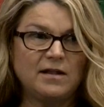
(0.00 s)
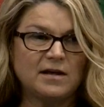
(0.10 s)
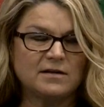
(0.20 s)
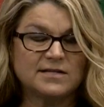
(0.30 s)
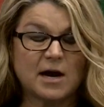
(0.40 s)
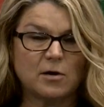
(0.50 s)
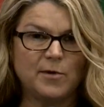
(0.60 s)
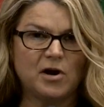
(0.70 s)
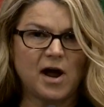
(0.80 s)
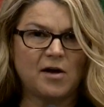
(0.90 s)
the
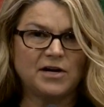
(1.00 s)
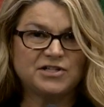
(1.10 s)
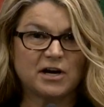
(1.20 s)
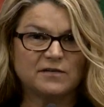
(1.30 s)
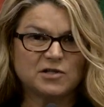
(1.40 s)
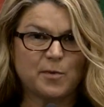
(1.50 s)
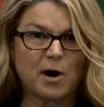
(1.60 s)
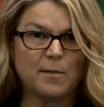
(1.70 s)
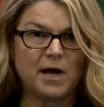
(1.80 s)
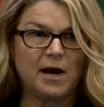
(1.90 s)
Sacramento County Sheriff's
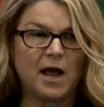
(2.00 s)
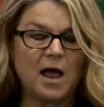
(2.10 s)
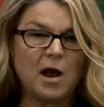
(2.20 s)
Department,